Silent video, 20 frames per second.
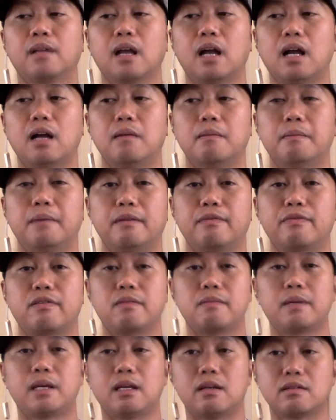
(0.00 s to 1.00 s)
But for
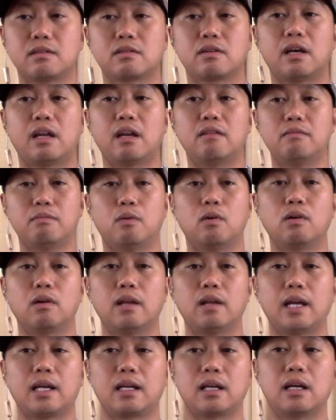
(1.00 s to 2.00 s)
me, it's kind of more
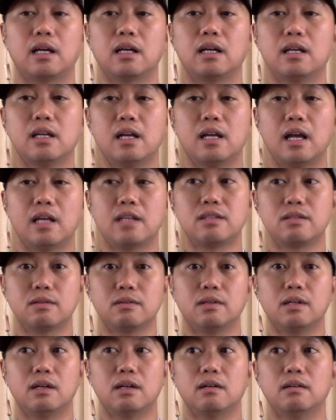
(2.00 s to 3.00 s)
like a
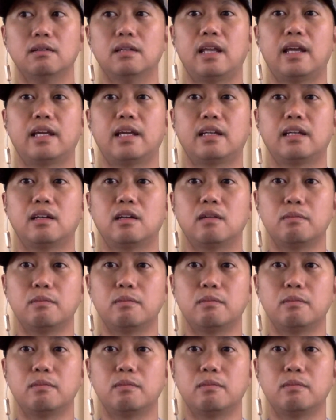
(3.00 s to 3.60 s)
pseudo, like,